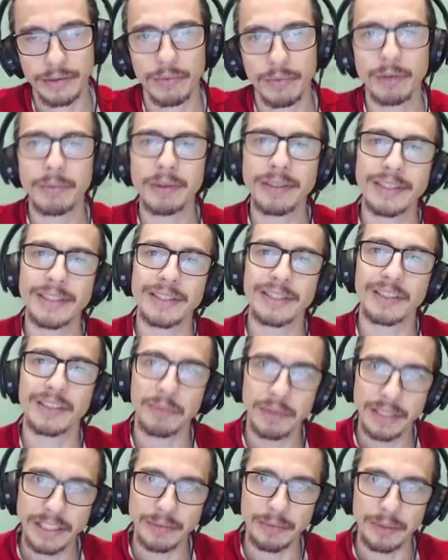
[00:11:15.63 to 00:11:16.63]
What about the
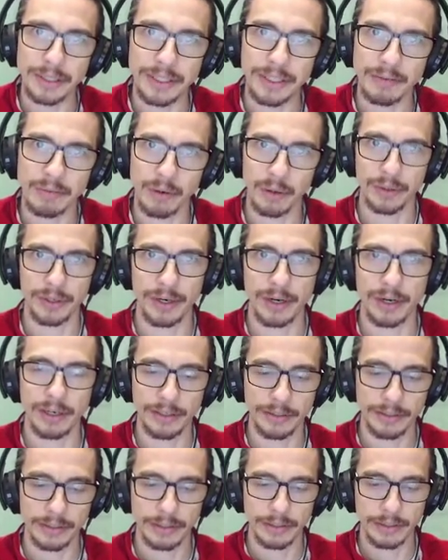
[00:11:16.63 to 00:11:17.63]
displacement of both
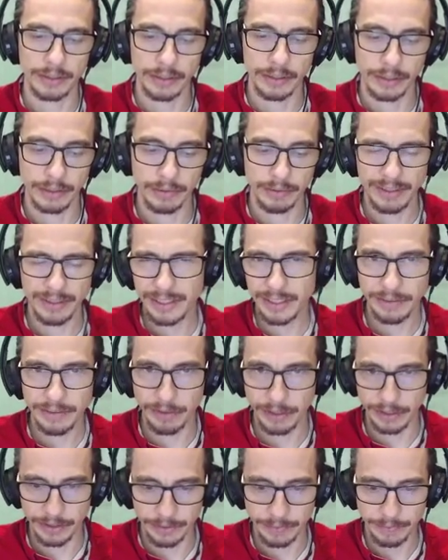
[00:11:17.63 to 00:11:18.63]
cars? What's the
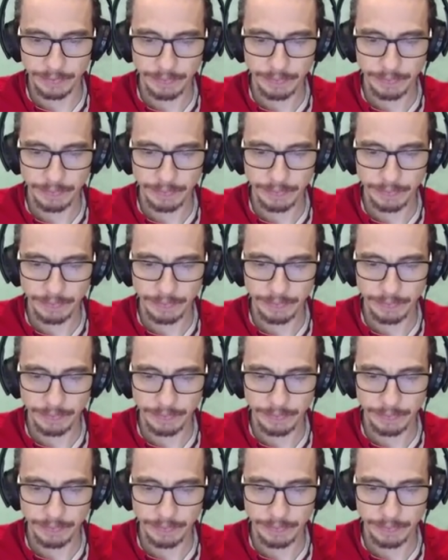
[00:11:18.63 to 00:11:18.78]
difference?